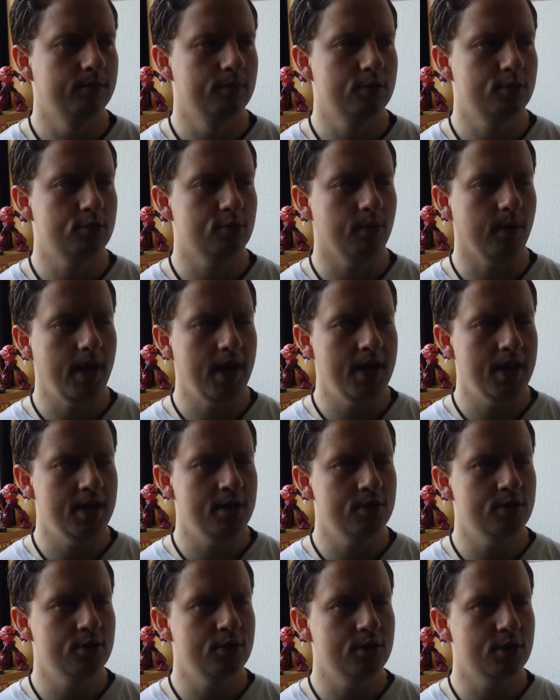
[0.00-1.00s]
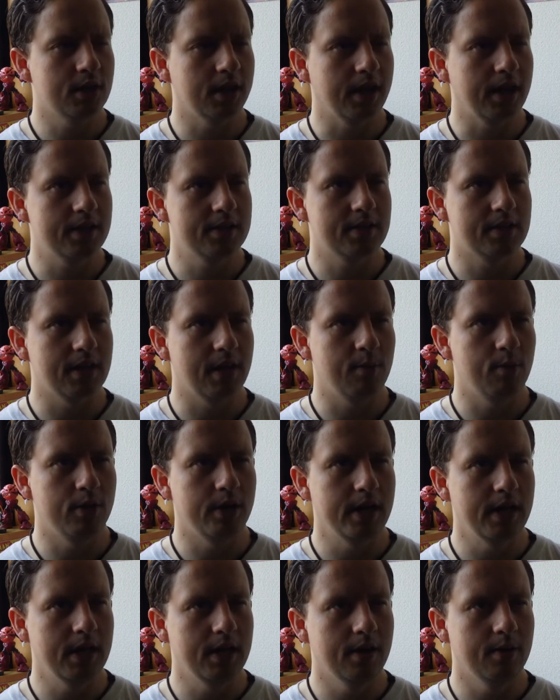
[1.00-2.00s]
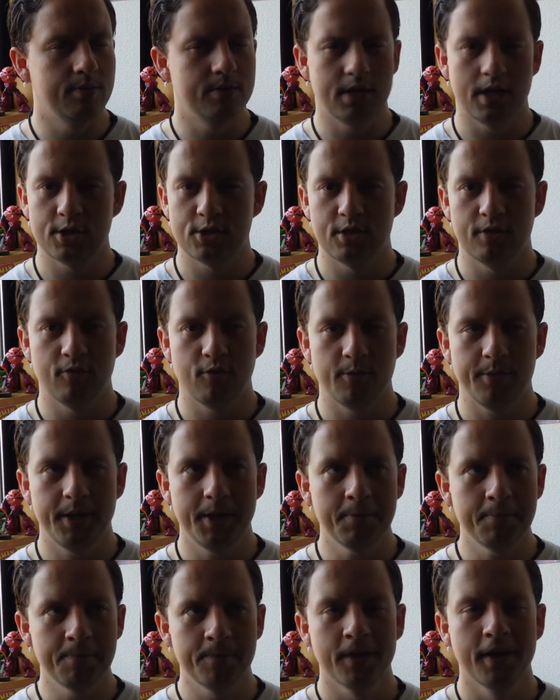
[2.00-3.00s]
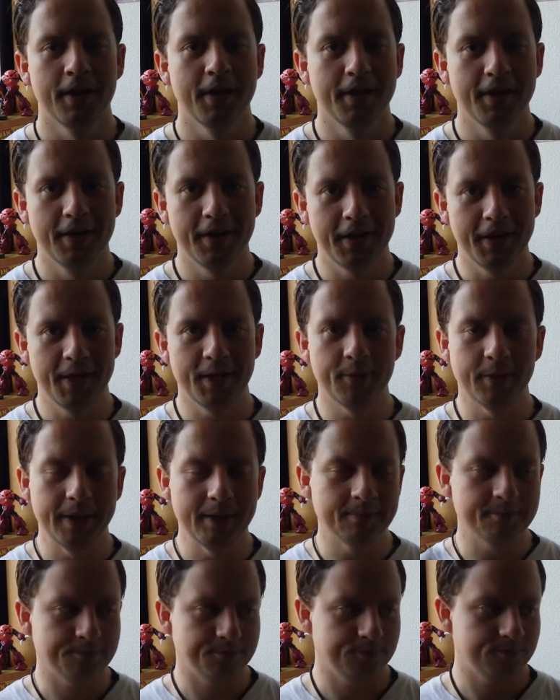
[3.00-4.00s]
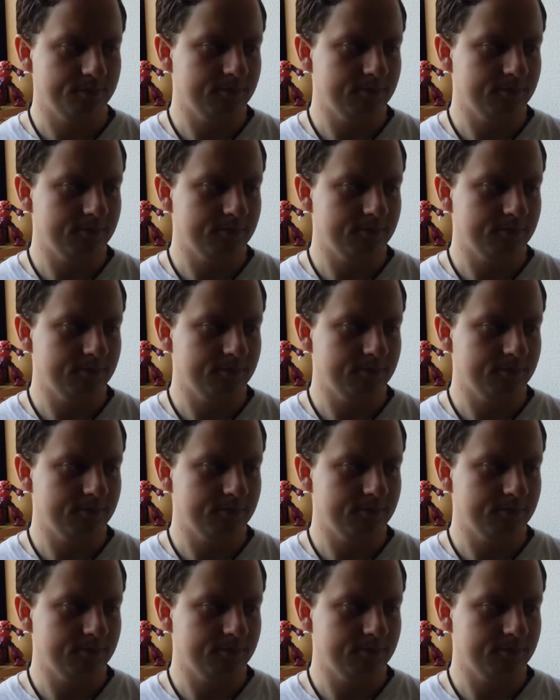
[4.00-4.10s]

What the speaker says: strange like celebrity obsession for me. Anyway,